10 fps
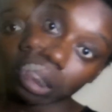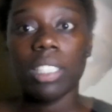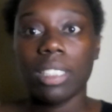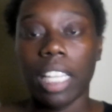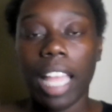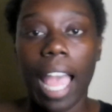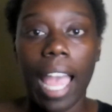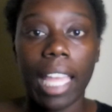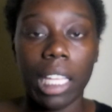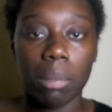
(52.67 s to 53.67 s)
First thing
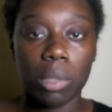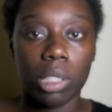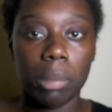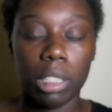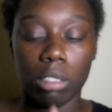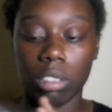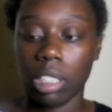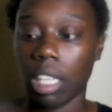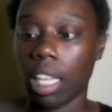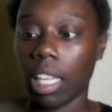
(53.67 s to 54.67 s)
I am going to be
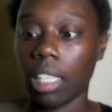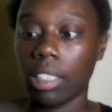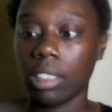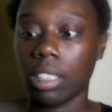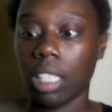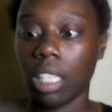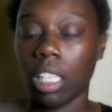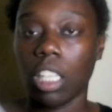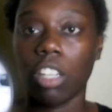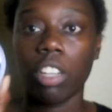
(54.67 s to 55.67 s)
using is
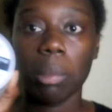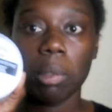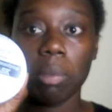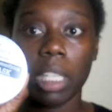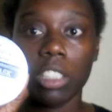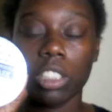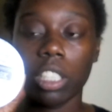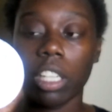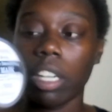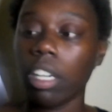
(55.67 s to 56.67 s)
the Crème of
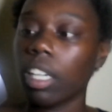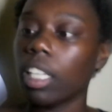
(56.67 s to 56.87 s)
Nature